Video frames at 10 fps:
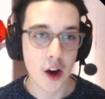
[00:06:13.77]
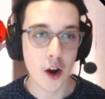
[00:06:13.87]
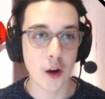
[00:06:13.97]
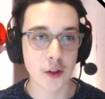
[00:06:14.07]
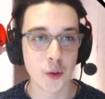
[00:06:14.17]

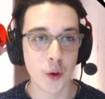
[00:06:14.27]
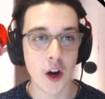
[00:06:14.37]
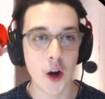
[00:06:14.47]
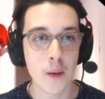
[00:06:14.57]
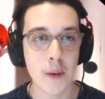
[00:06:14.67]
Arsenal at
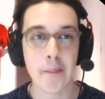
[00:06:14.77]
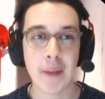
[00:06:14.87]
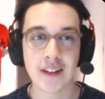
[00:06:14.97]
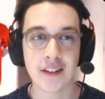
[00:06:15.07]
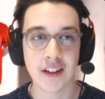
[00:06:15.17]
home,
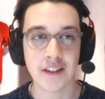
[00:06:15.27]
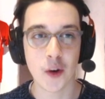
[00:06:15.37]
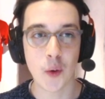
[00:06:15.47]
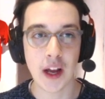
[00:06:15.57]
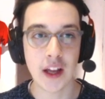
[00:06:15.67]
Man City
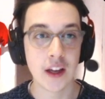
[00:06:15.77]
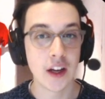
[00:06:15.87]
away.